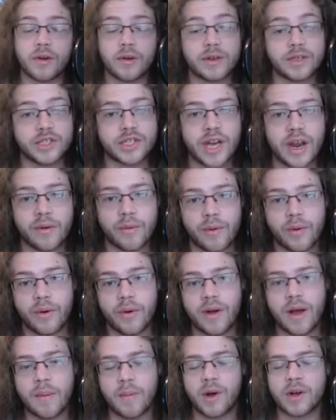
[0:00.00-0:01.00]
in general.
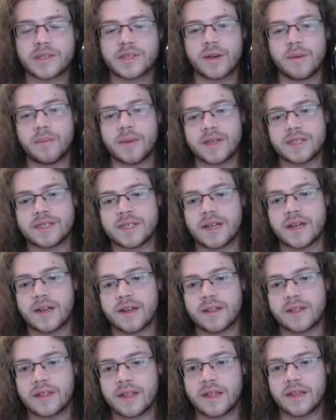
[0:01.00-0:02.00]
I'm also
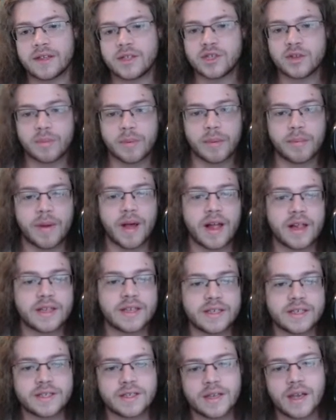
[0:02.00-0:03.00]
missing the Super
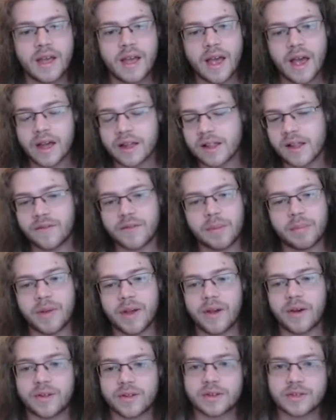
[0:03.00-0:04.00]
Polys. I'd love to play
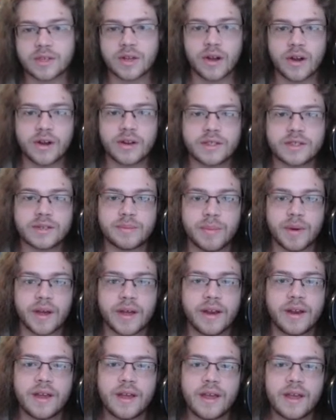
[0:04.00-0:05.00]
all those cards, but
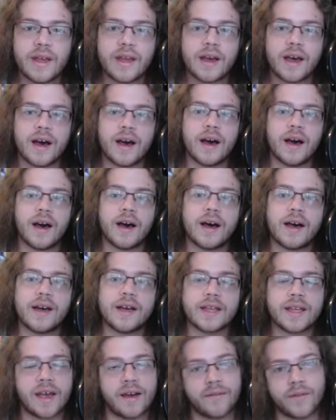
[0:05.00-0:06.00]
uh,
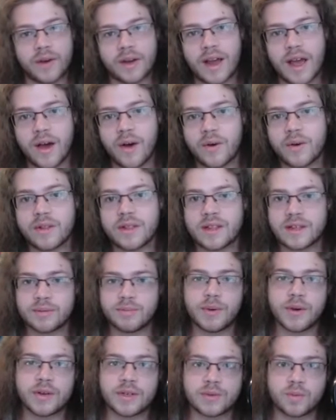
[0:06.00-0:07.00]
yeah, for now, this
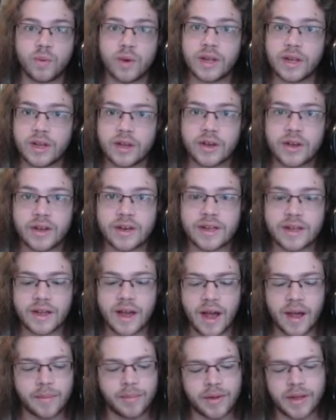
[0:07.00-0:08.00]
build is really good.
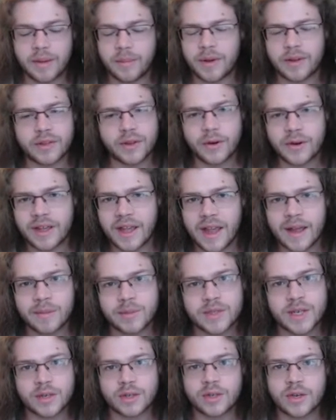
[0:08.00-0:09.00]
I played about thirty games
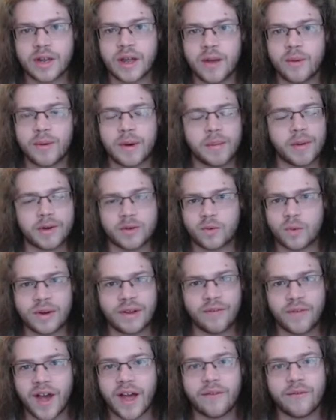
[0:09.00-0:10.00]
yesterday. I won about
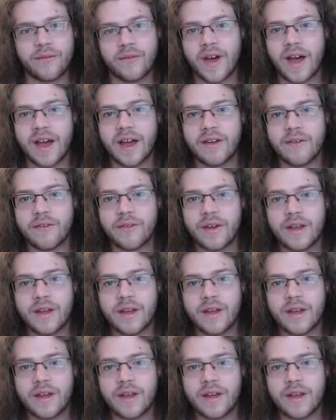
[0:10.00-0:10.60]
twenty-five five,